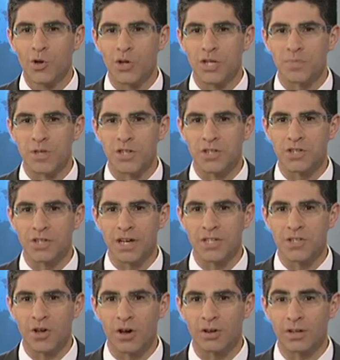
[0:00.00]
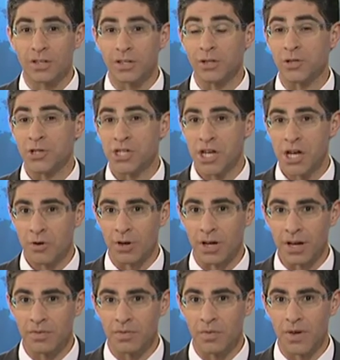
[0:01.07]
Christmas just got a little
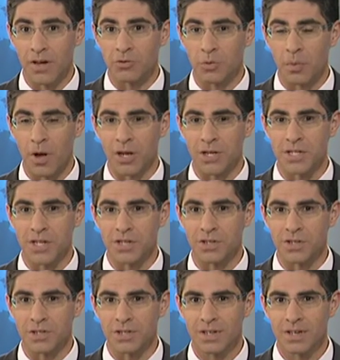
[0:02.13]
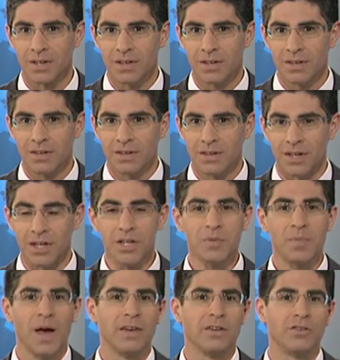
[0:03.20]
cheerier for federal politicians. An
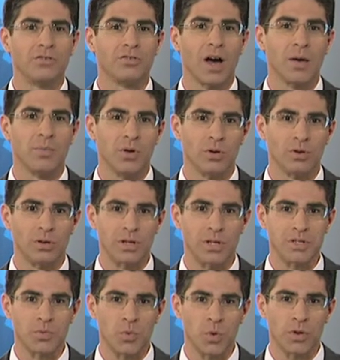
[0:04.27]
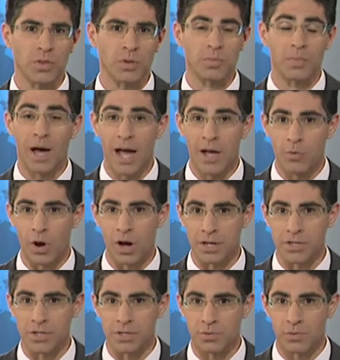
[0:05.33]
independent tribunal has awarded them pay
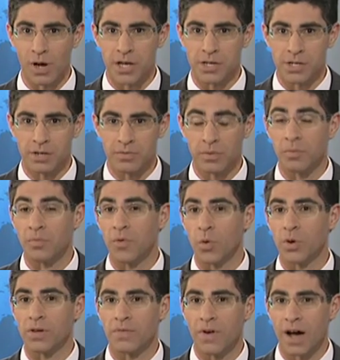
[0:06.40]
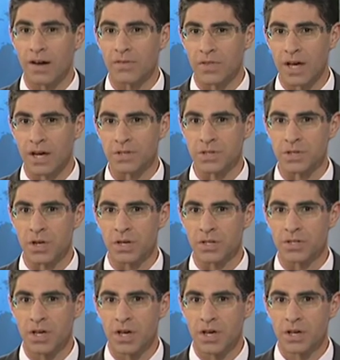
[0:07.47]
rises ranging from forty-five thousand
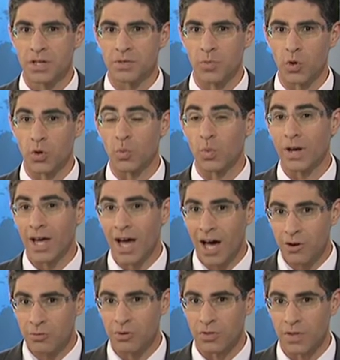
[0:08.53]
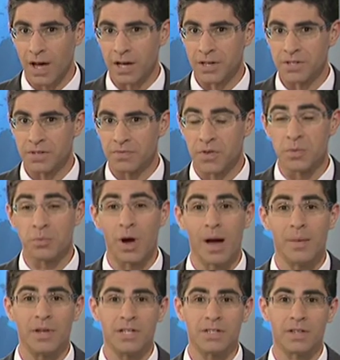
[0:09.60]
dollars to more than one hundred thousand dollars for the
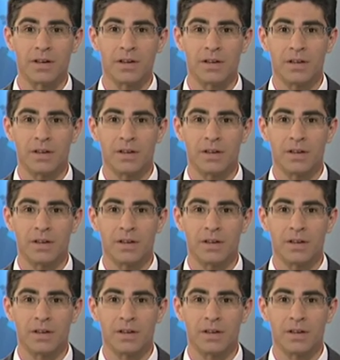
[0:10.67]
Prime Minister.